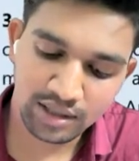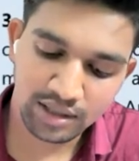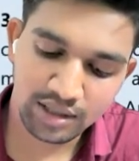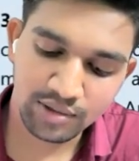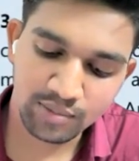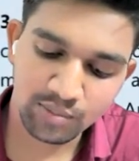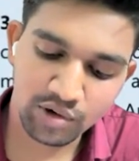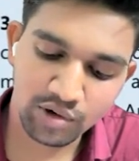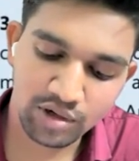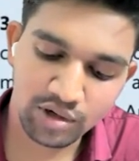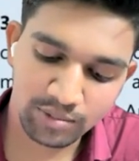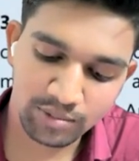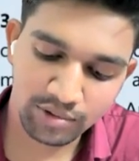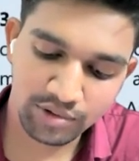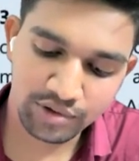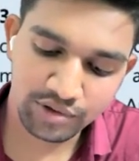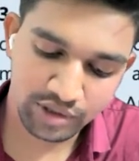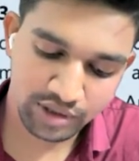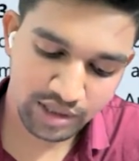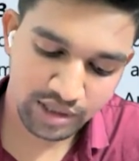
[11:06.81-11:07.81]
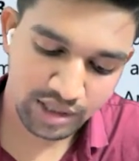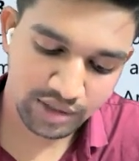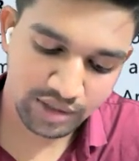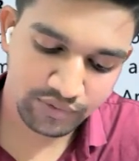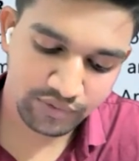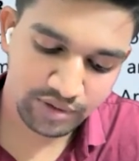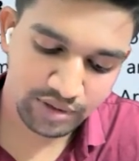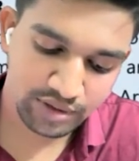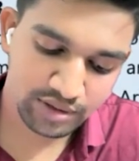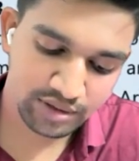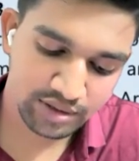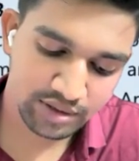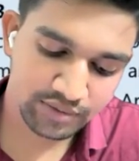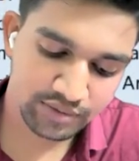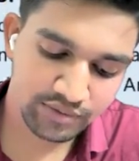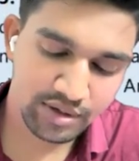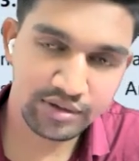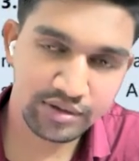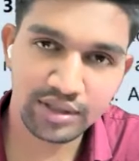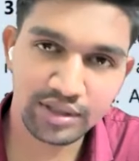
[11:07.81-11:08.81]
important provision that we
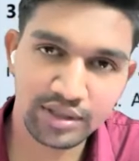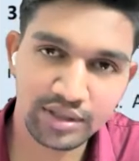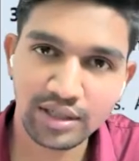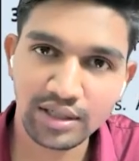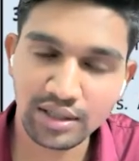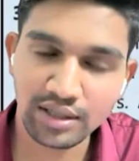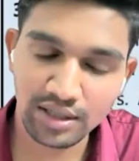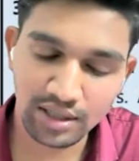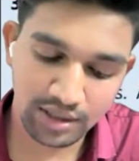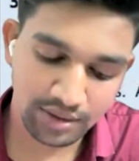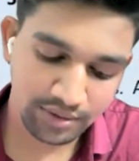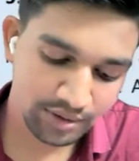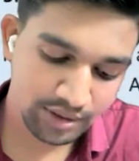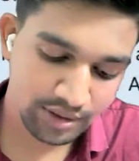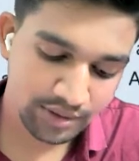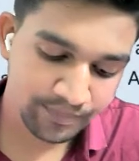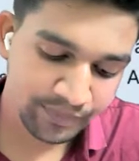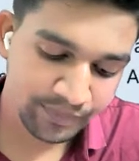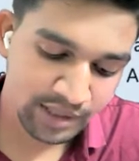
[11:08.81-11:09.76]
have seen in the EOA.